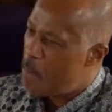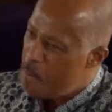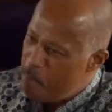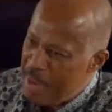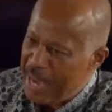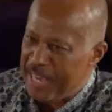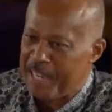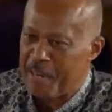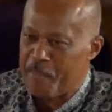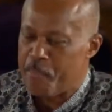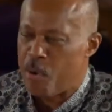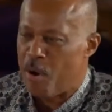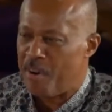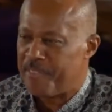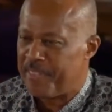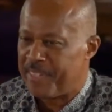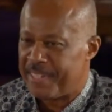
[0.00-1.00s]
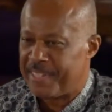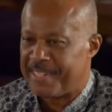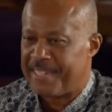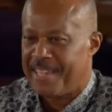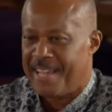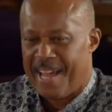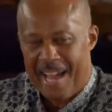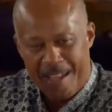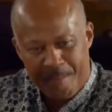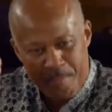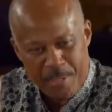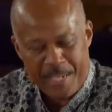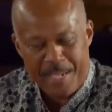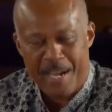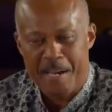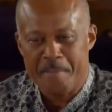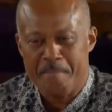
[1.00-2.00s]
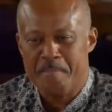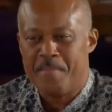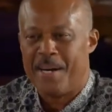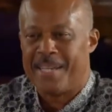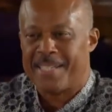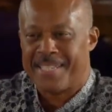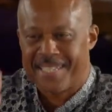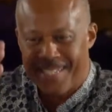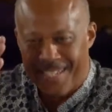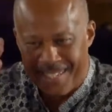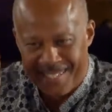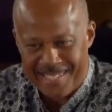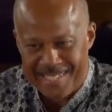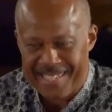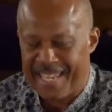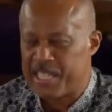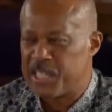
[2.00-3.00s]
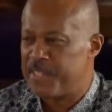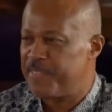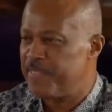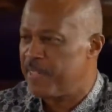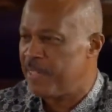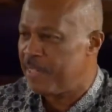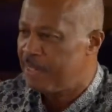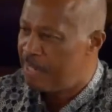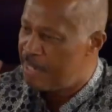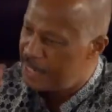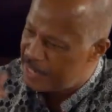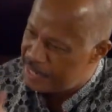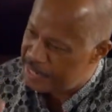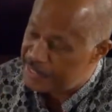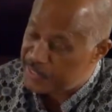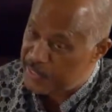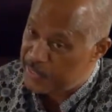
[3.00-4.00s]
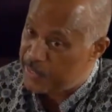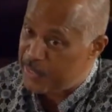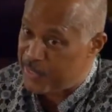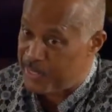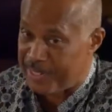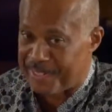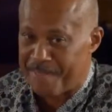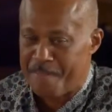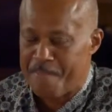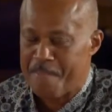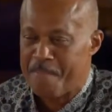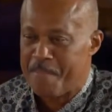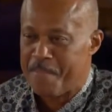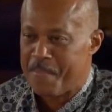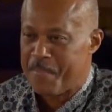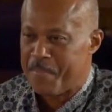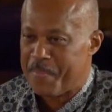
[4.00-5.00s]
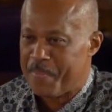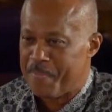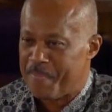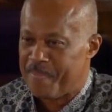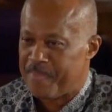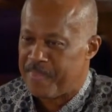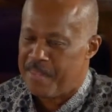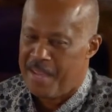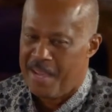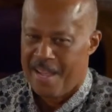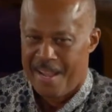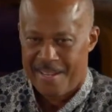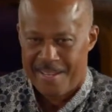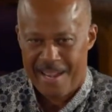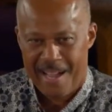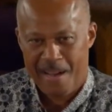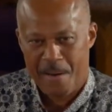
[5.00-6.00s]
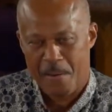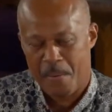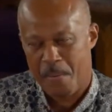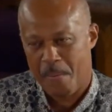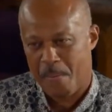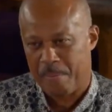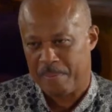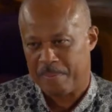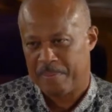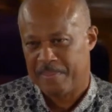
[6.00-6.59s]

make a profit, and become a successful citizen. Now,